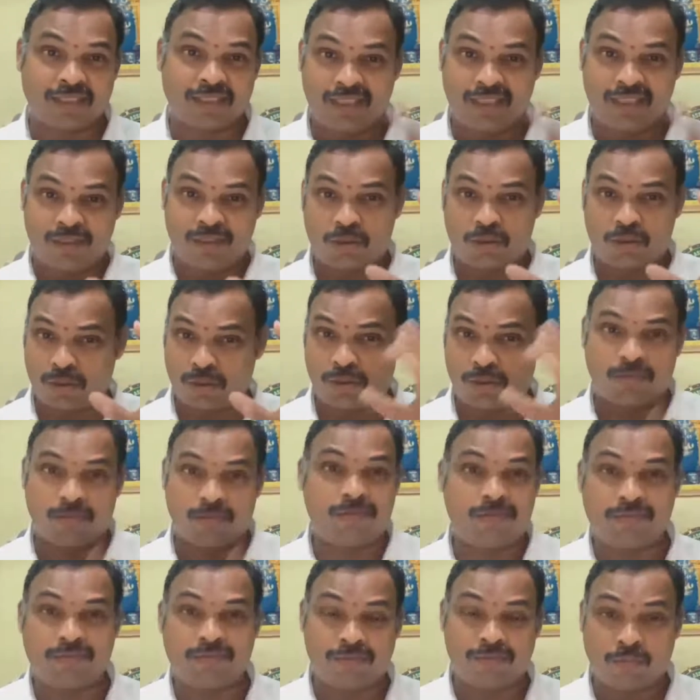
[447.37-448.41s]
So
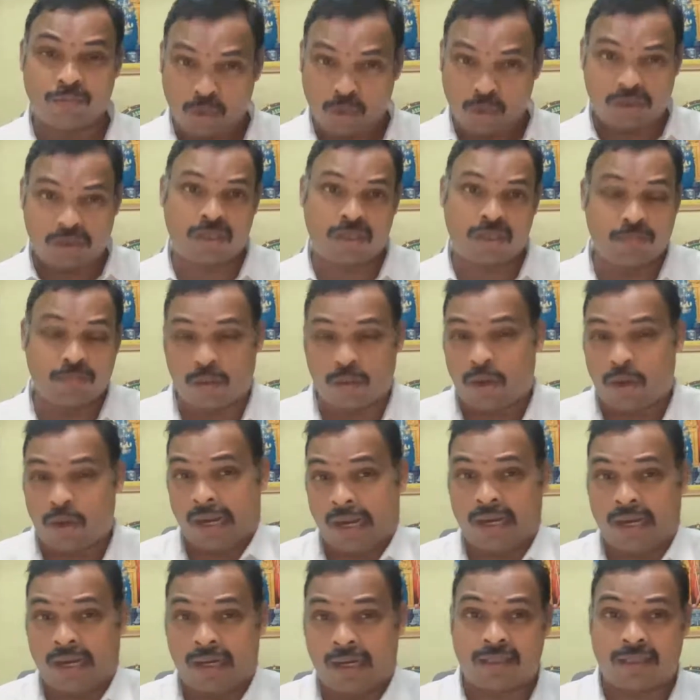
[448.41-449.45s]
most
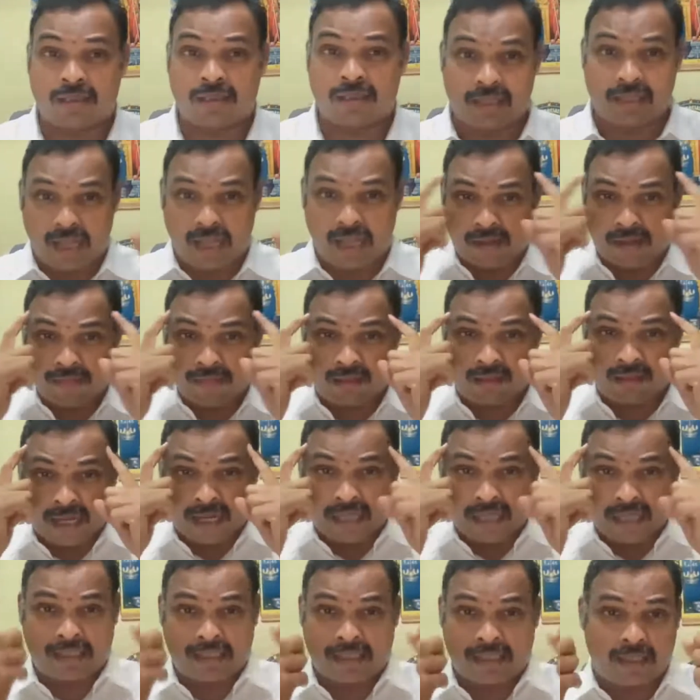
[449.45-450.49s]
important is our
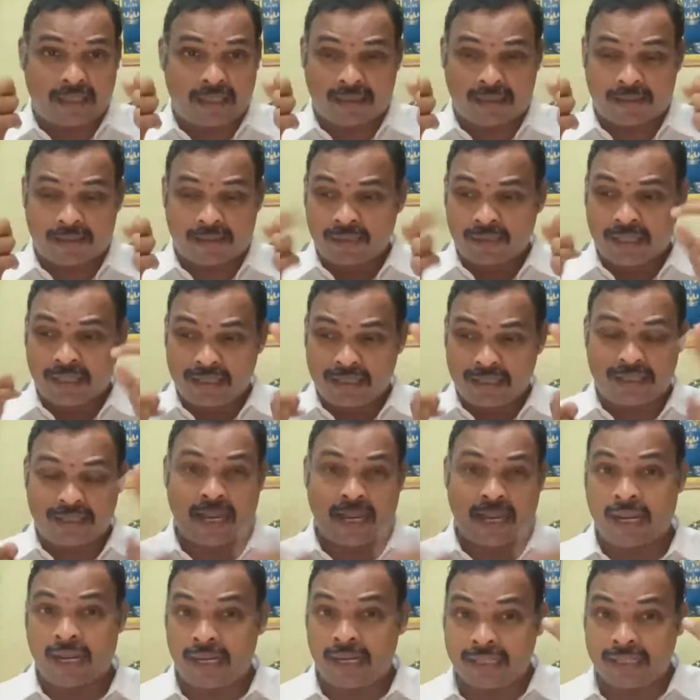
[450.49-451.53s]
mindset.
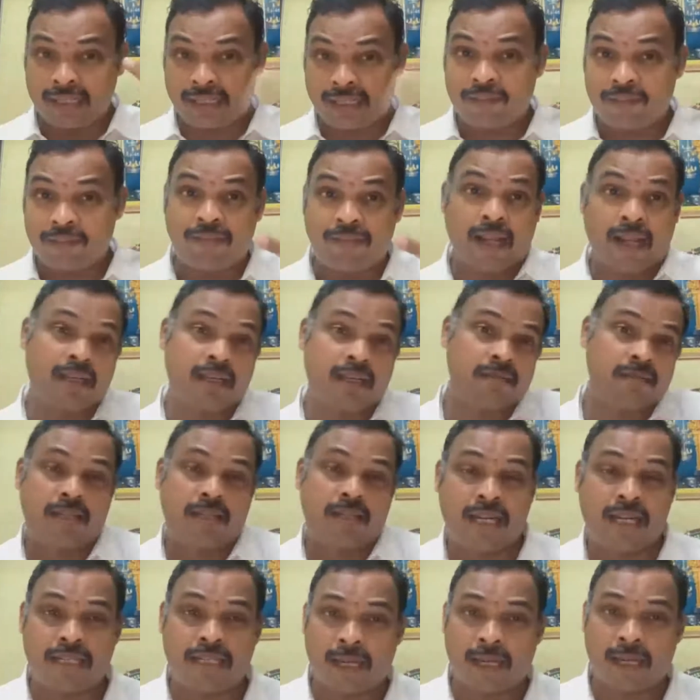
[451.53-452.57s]
Second is reflective
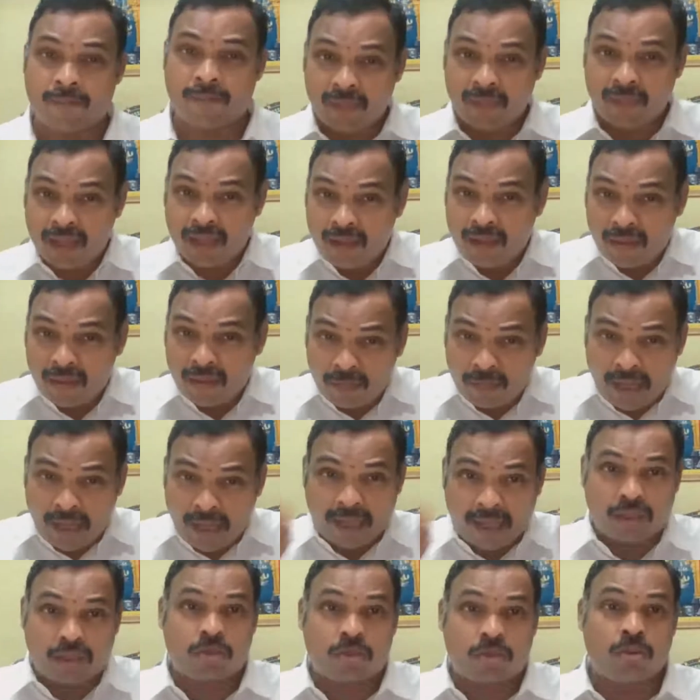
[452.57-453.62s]
teaching. Make
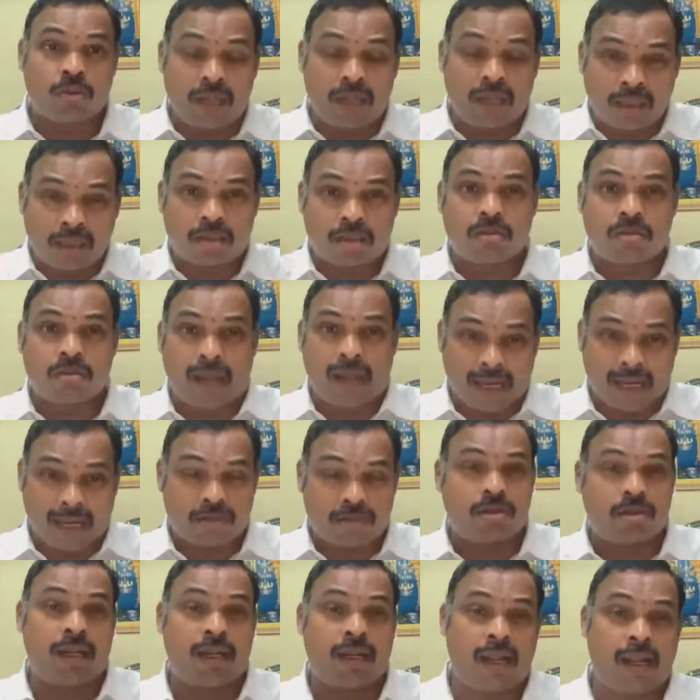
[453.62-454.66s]
students to
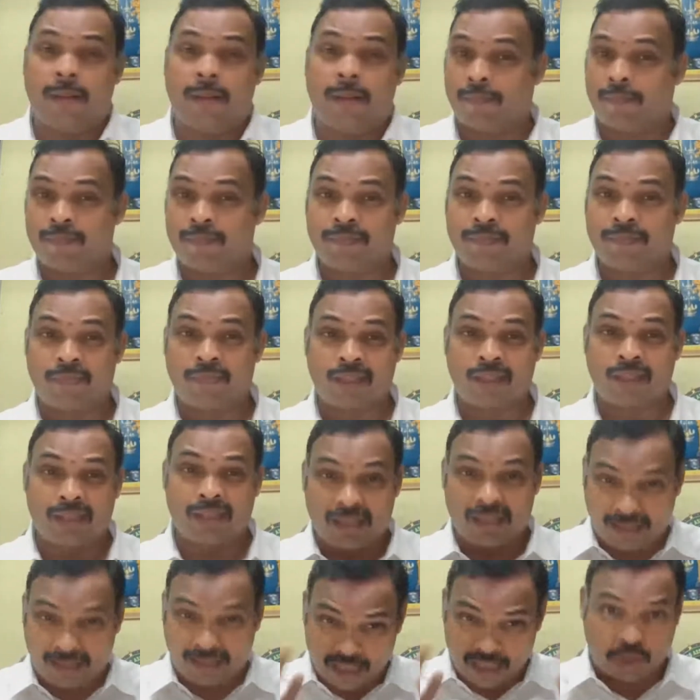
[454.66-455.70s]
actually
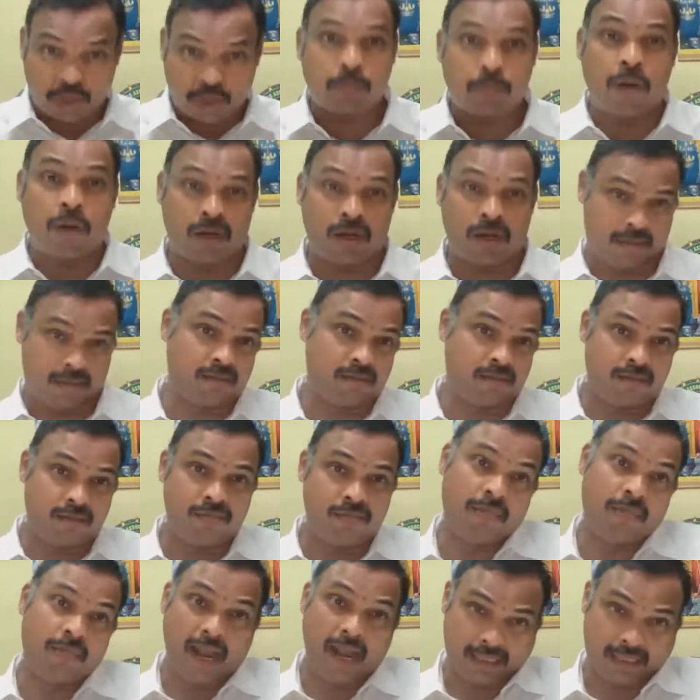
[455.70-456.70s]
respond back.